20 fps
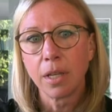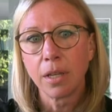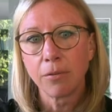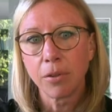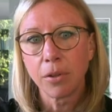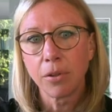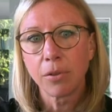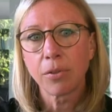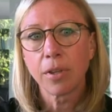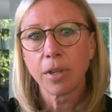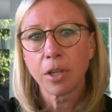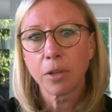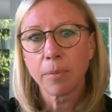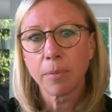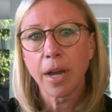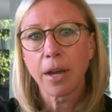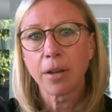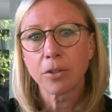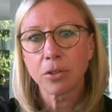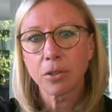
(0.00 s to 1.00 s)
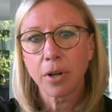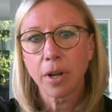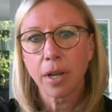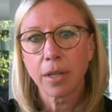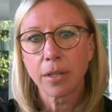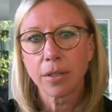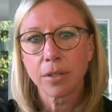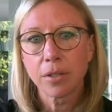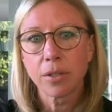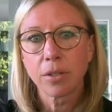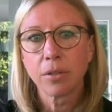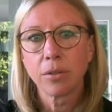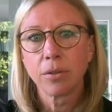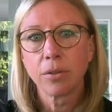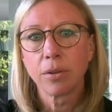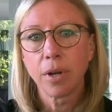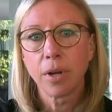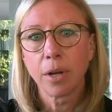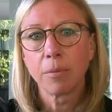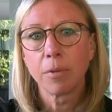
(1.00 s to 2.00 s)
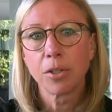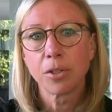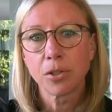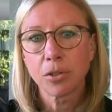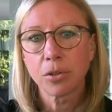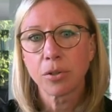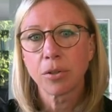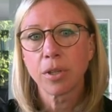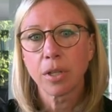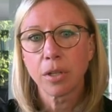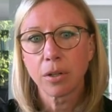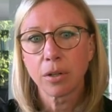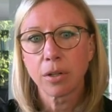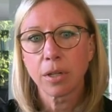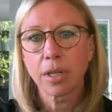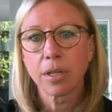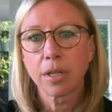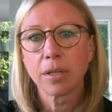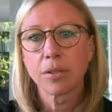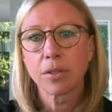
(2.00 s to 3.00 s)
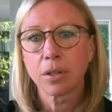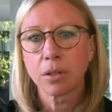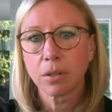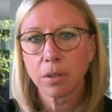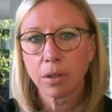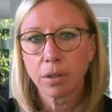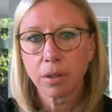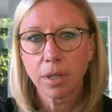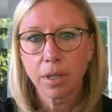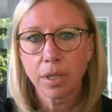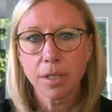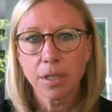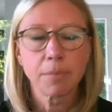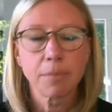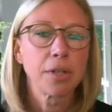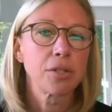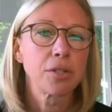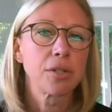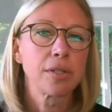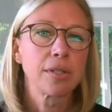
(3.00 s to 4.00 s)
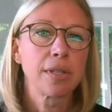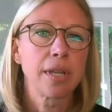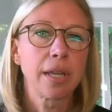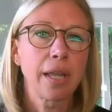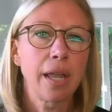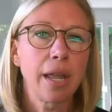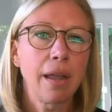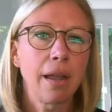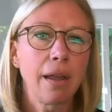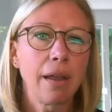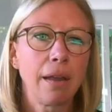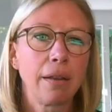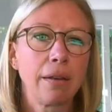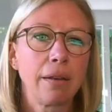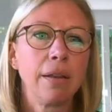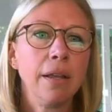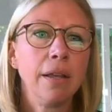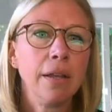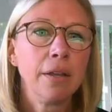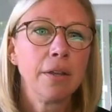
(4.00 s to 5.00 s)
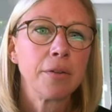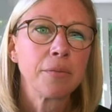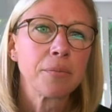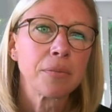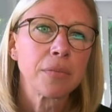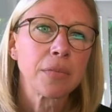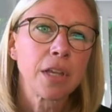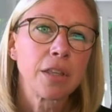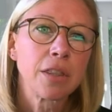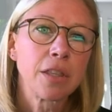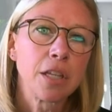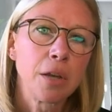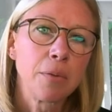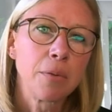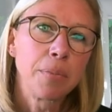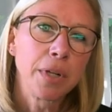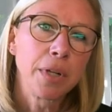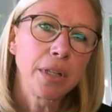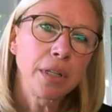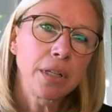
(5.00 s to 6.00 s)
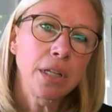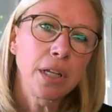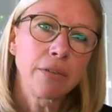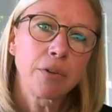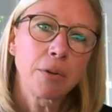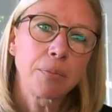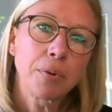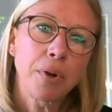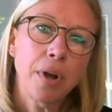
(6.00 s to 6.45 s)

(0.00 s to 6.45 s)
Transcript: If you think about trying to ensure that your kids are learning as much as they can, the ability of a